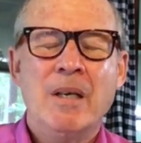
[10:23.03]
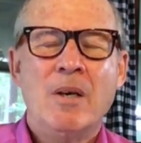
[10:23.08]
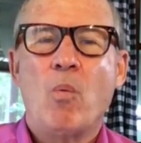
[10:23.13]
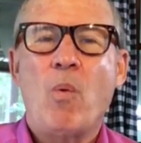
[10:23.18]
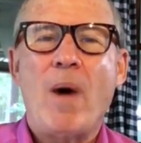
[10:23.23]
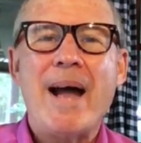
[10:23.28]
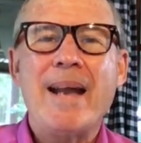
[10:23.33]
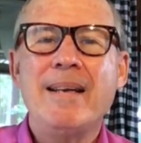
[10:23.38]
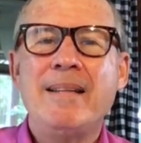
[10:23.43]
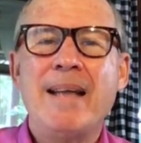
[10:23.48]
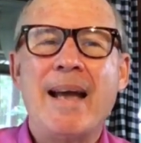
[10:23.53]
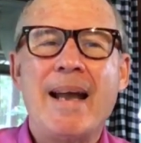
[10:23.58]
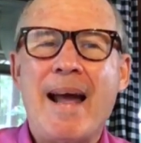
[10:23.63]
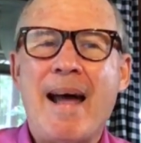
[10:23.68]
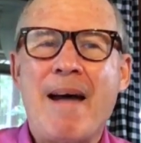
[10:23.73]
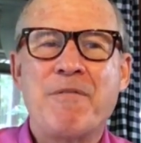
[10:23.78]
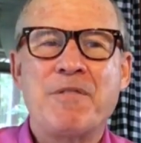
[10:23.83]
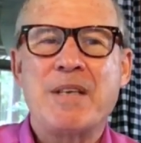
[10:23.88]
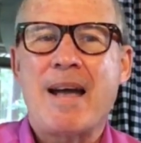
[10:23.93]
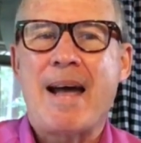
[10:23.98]
Why did that
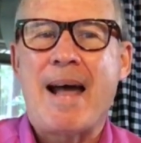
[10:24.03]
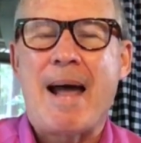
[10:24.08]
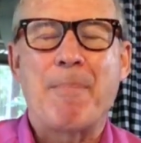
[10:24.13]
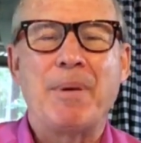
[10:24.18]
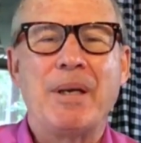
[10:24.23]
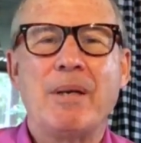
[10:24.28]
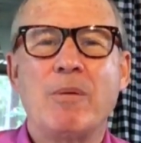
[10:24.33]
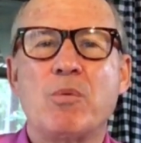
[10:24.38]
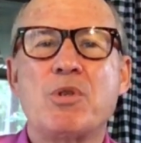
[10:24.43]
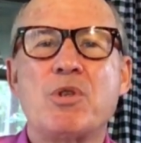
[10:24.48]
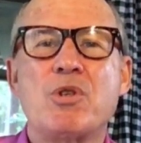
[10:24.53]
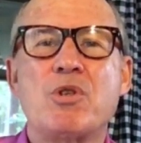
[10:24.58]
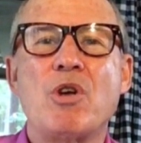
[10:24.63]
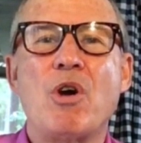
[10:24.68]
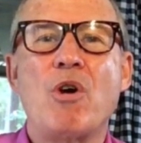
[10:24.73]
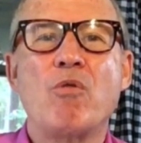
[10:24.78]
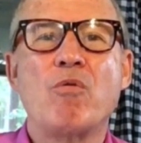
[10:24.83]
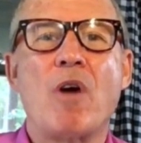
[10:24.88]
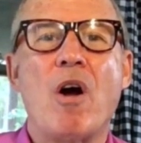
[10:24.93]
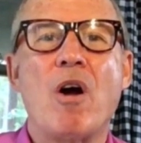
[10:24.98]
have to happen? It was
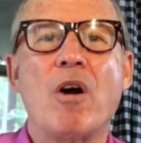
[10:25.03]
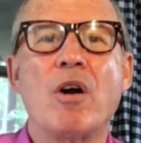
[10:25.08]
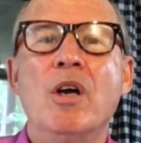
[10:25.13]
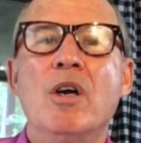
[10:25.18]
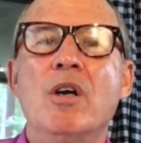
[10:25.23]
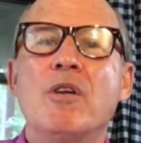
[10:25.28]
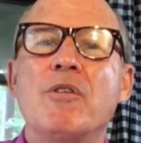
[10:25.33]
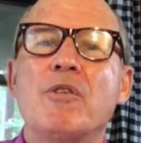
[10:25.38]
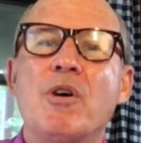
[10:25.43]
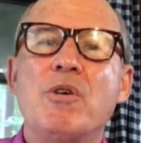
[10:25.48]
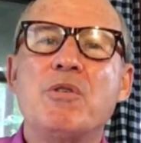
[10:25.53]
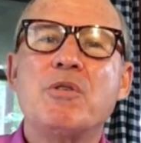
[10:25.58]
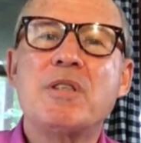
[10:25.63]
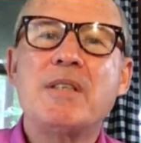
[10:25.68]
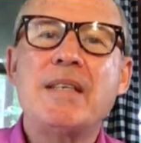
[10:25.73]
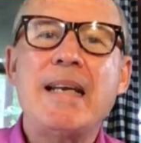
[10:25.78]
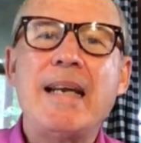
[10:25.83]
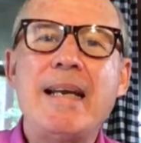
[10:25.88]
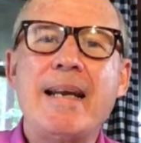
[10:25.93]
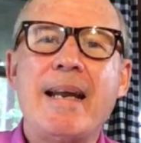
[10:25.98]
so wrong. Those
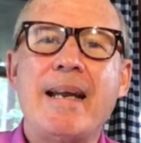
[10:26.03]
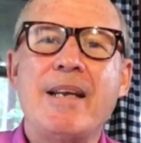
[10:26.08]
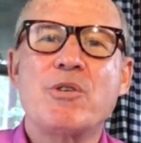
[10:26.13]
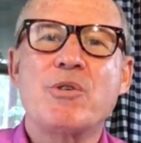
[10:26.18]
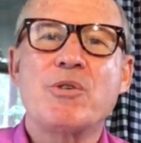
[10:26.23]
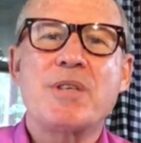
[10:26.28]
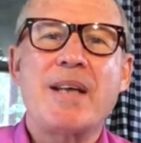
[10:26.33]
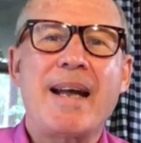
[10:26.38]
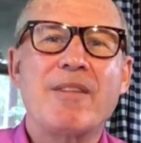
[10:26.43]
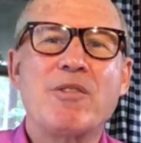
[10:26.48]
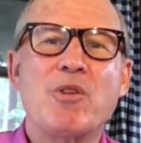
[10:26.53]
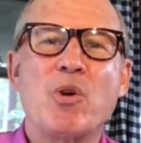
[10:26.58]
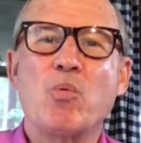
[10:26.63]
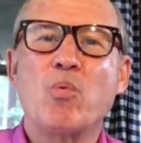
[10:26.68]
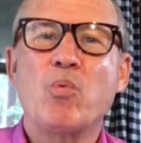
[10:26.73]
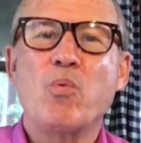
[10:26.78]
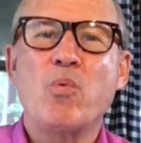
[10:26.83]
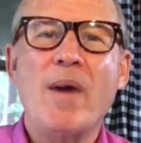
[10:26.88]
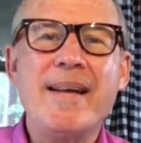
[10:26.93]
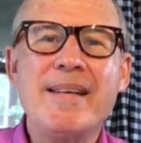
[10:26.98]
teenagers had the
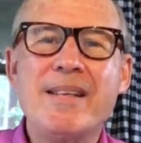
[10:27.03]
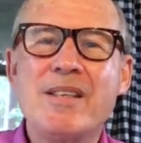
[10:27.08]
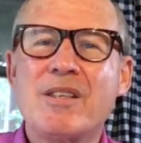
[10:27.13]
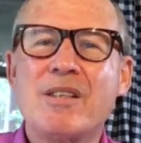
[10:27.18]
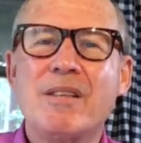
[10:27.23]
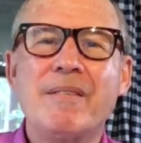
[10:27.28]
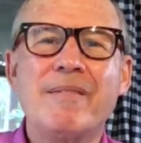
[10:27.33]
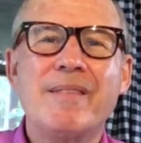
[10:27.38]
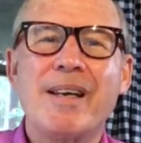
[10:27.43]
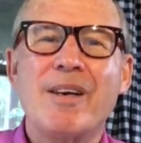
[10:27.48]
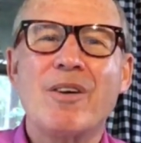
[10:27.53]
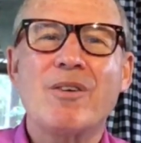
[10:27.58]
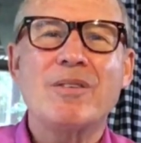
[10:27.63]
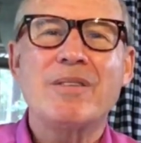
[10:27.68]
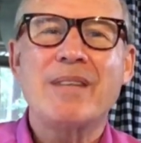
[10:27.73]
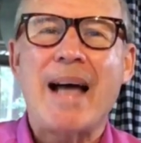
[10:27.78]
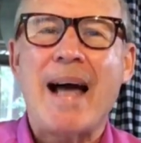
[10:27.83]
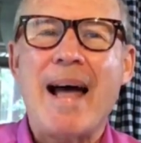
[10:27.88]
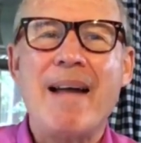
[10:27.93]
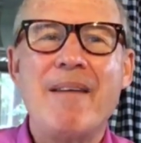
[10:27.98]
rest of their
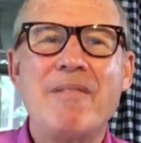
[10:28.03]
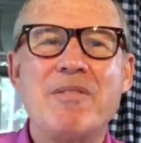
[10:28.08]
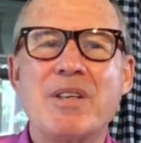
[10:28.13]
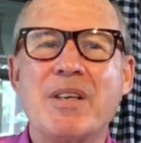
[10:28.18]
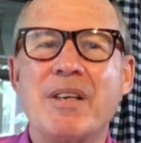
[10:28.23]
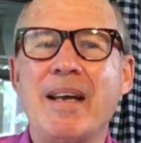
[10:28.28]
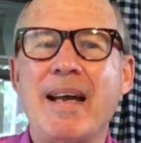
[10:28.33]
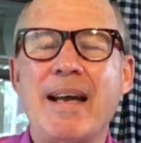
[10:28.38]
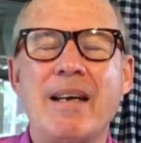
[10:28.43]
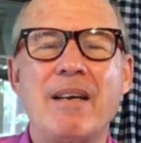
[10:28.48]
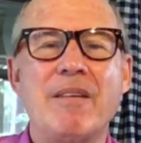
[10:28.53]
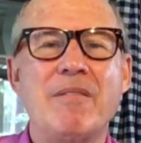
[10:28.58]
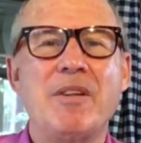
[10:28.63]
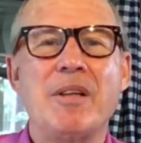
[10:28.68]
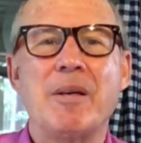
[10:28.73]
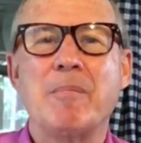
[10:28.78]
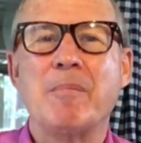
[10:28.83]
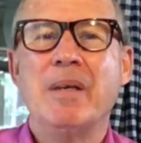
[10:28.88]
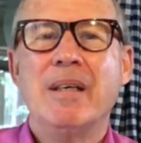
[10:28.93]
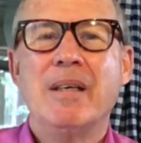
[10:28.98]
lives ahead of
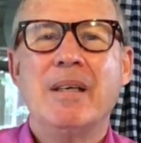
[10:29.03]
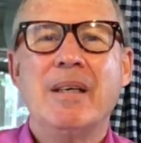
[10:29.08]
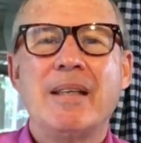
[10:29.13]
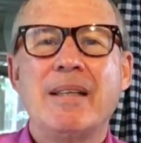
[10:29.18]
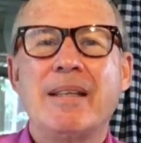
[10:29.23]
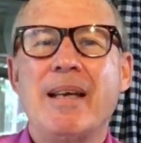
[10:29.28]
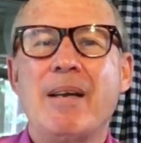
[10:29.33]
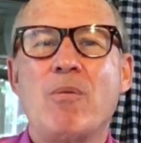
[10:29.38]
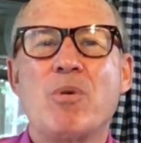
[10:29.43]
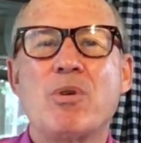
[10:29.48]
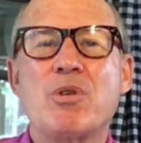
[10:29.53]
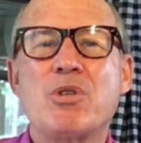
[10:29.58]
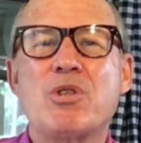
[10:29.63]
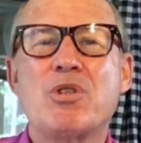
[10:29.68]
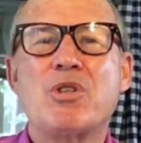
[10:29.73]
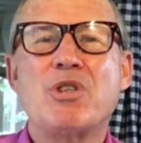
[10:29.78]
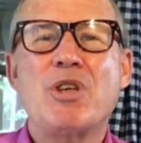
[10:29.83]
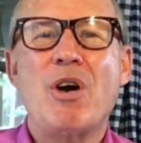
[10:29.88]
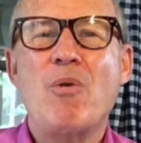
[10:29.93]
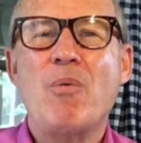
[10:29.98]
them. They were
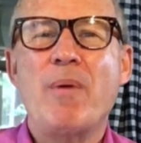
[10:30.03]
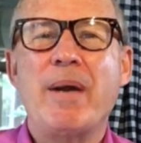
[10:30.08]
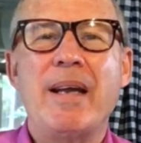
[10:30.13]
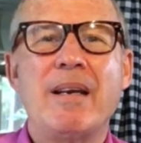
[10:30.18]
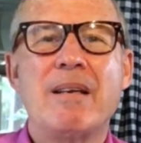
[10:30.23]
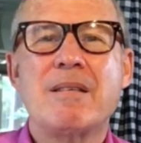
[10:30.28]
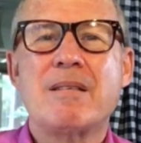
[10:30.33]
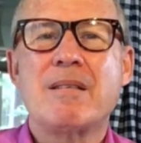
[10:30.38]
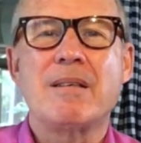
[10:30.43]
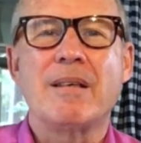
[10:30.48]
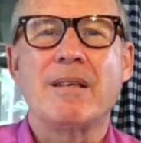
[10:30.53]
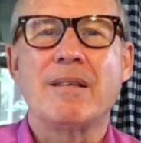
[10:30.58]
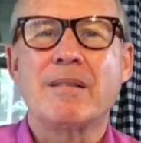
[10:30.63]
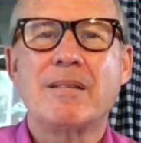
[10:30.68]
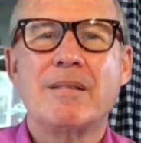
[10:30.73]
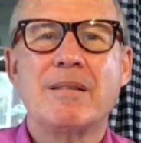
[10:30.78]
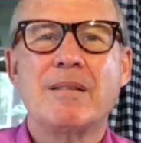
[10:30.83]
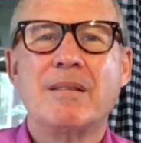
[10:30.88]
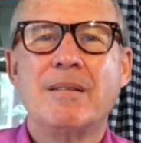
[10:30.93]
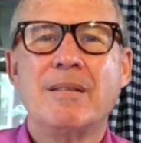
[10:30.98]
so
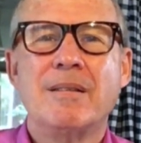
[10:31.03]
innocent.